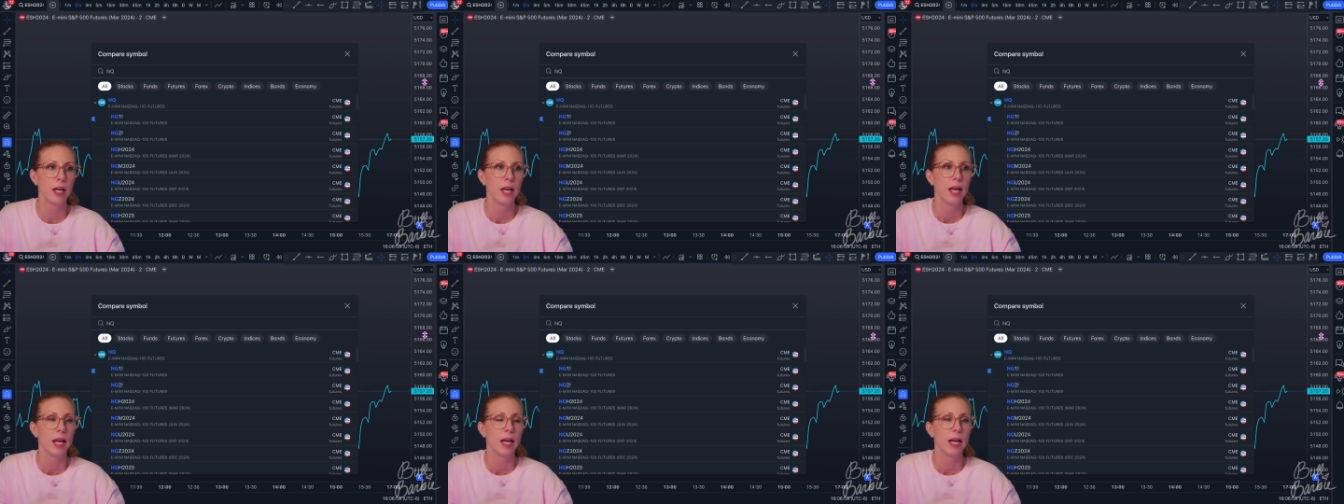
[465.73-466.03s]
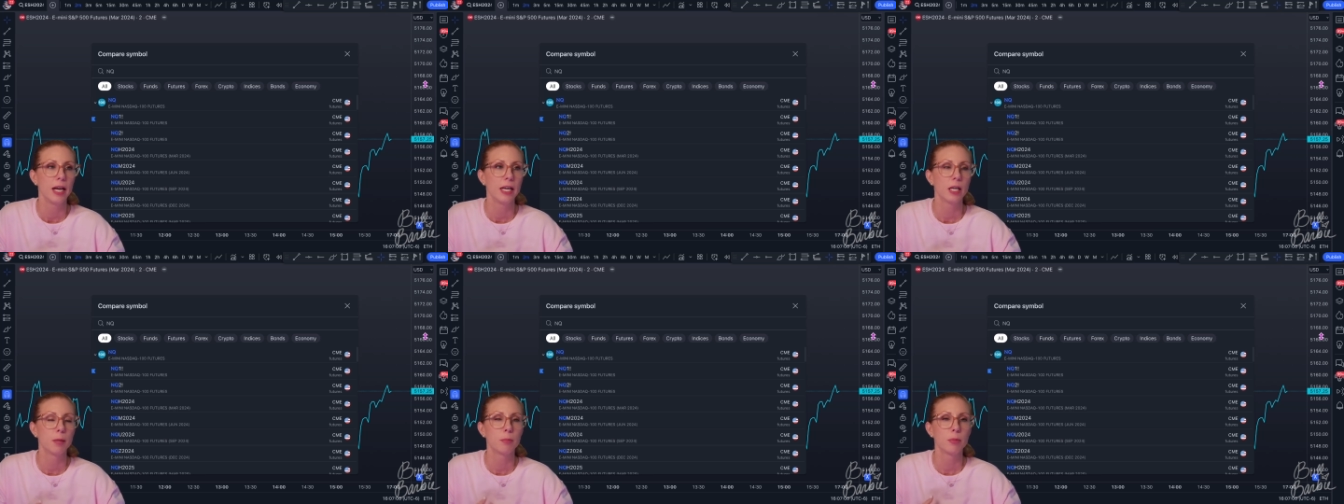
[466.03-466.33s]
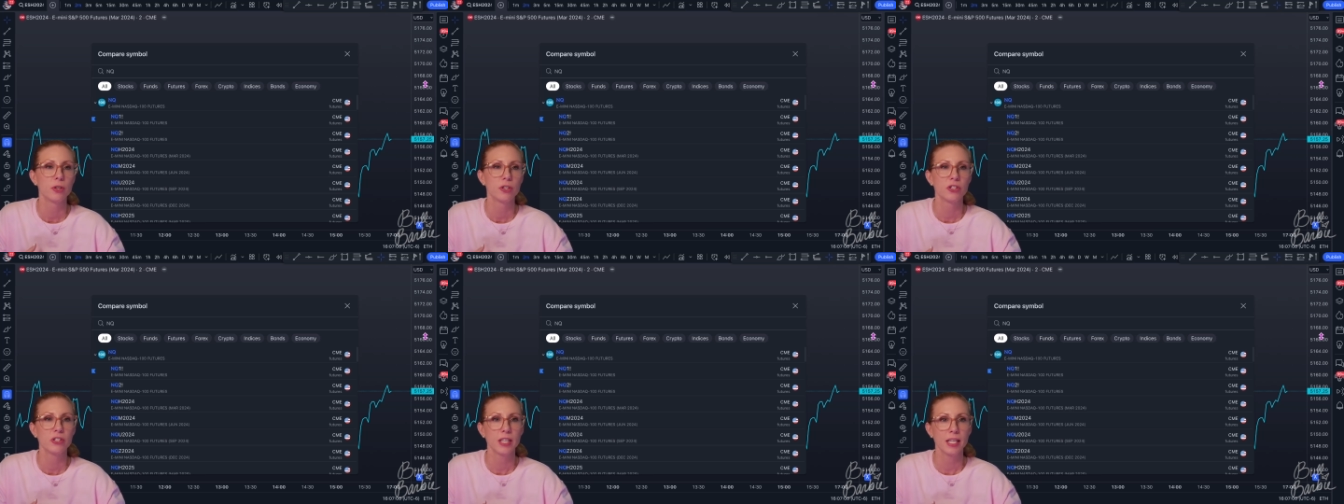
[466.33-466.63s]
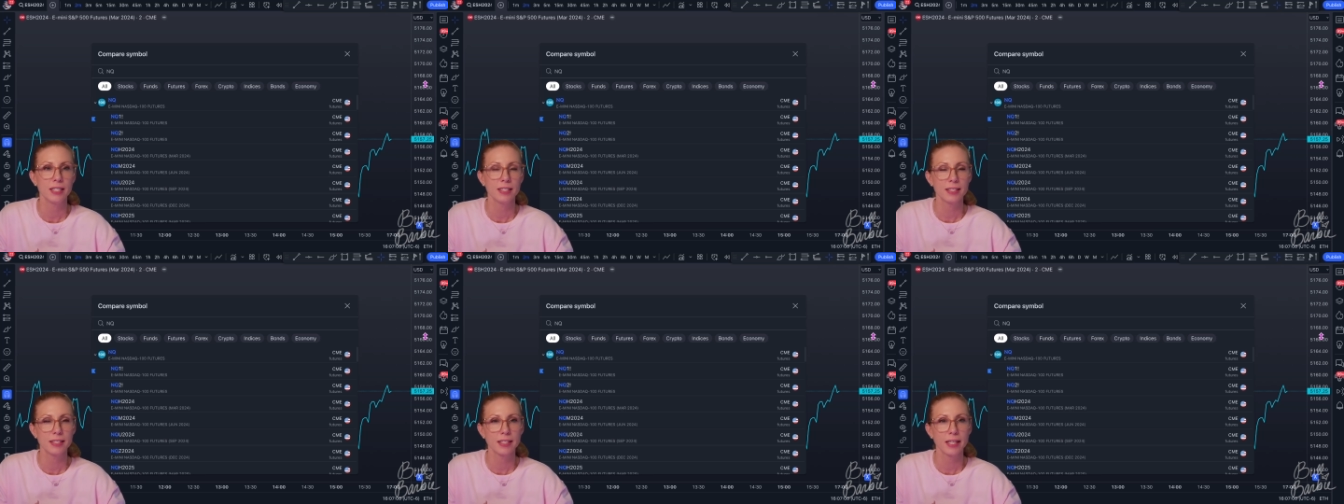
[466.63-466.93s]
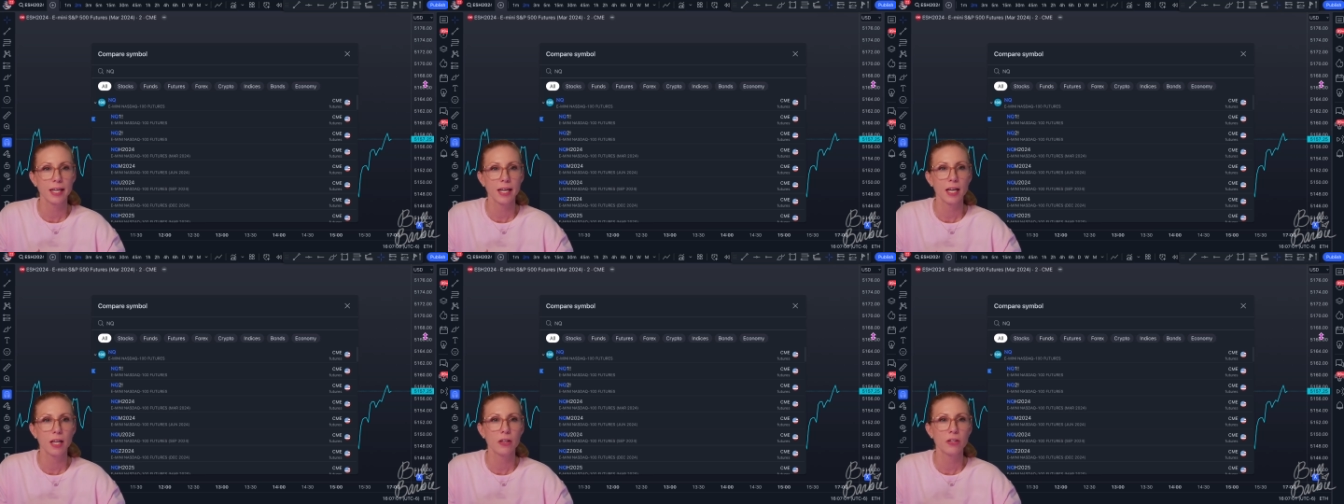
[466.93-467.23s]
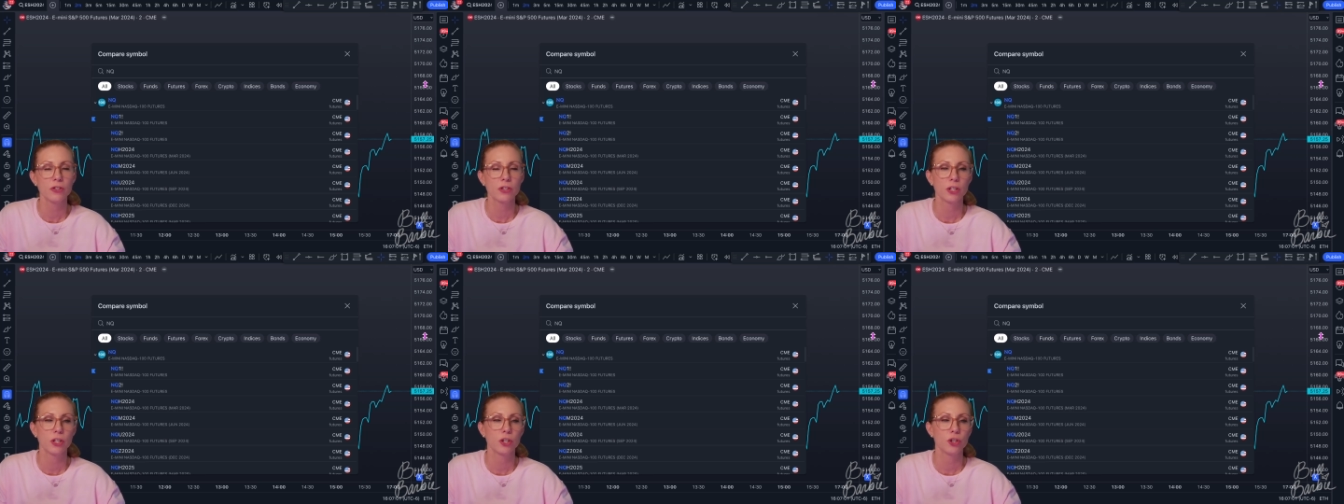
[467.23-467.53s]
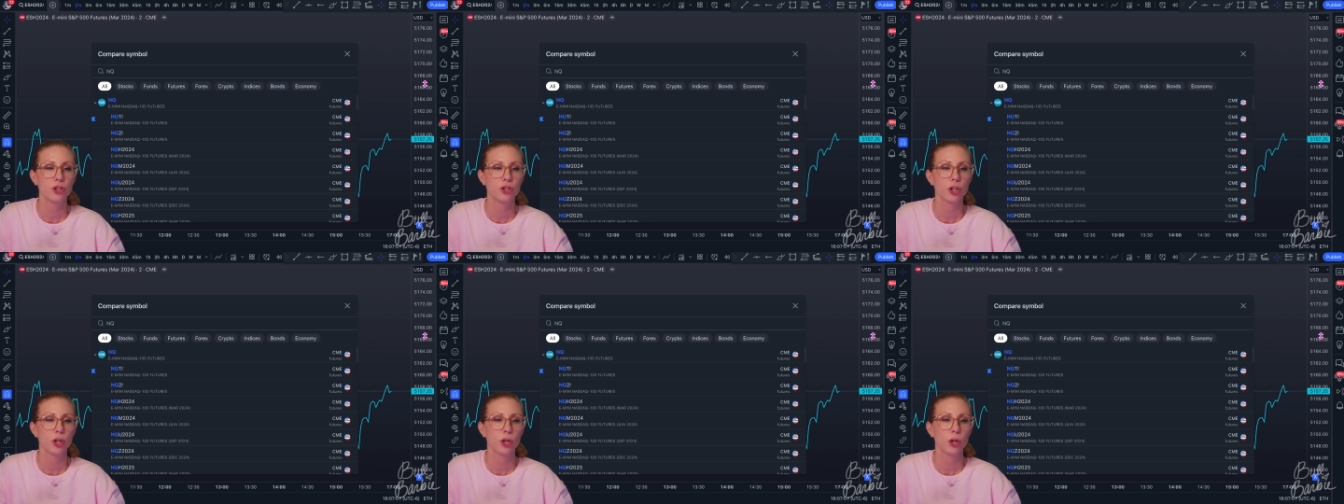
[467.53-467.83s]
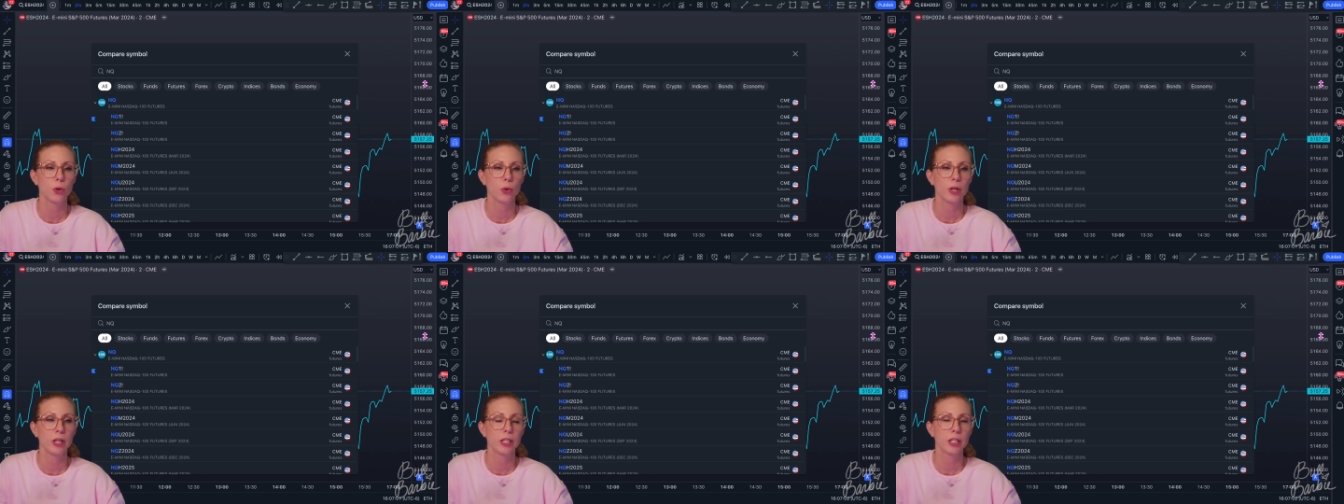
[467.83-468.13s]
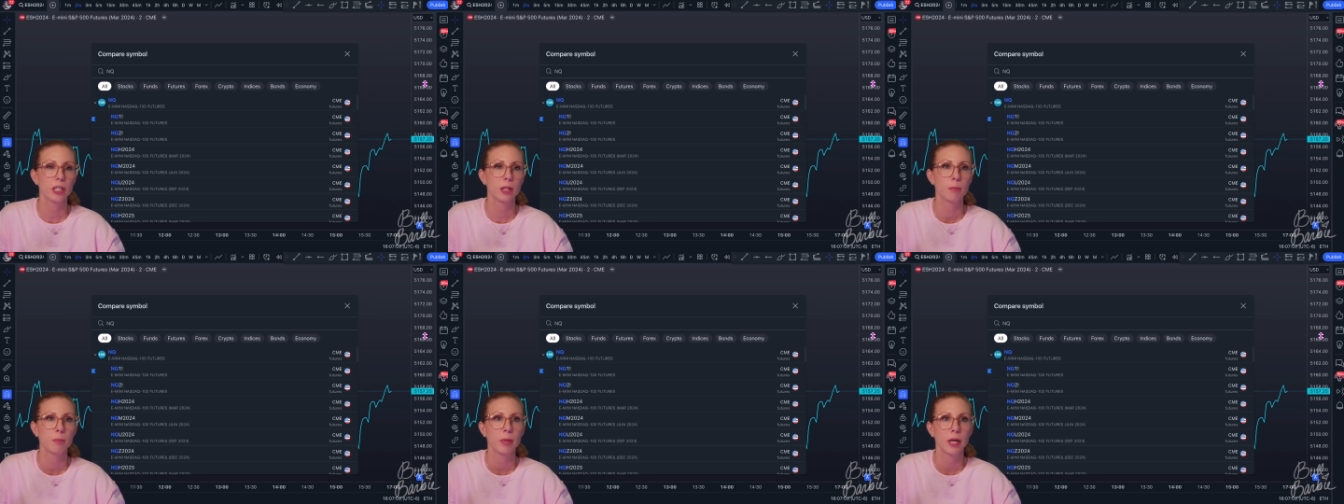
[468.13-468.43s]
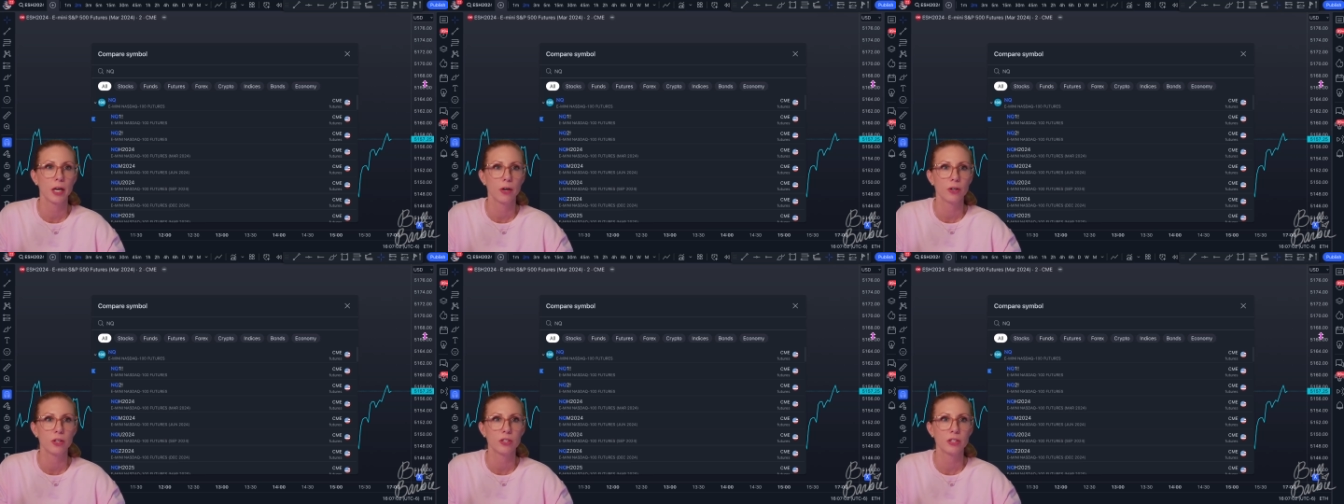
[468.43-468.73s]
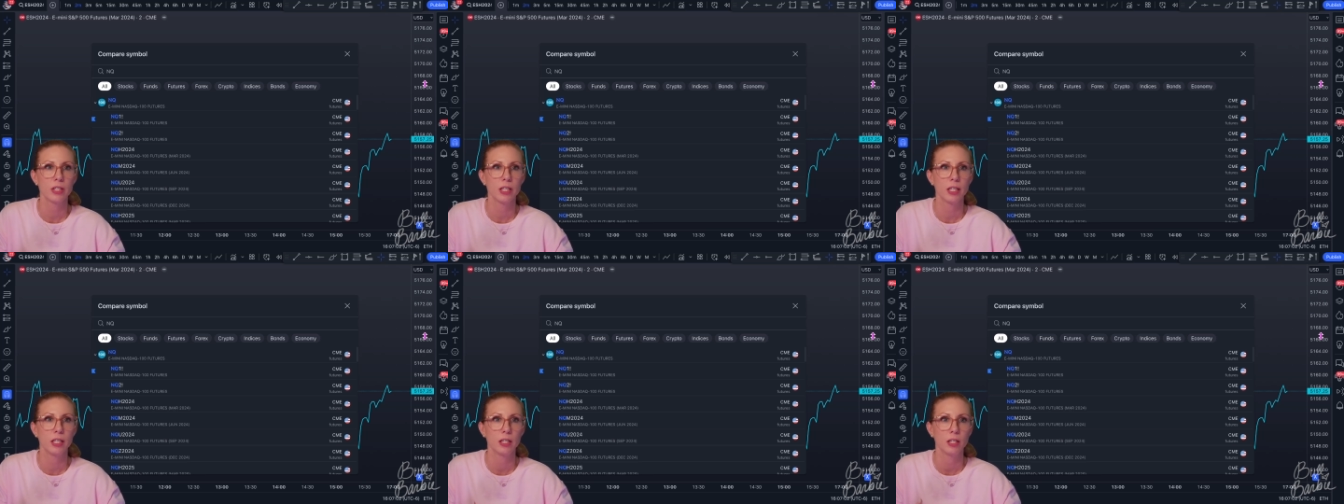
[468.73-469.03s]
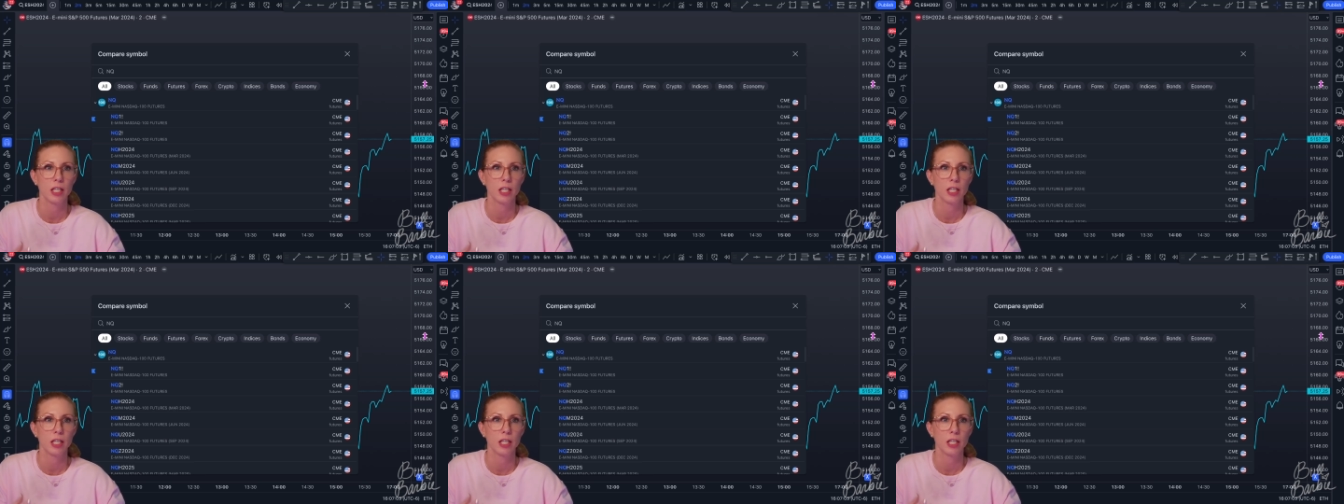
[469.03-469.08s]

And a percent scale is going to show in comparison,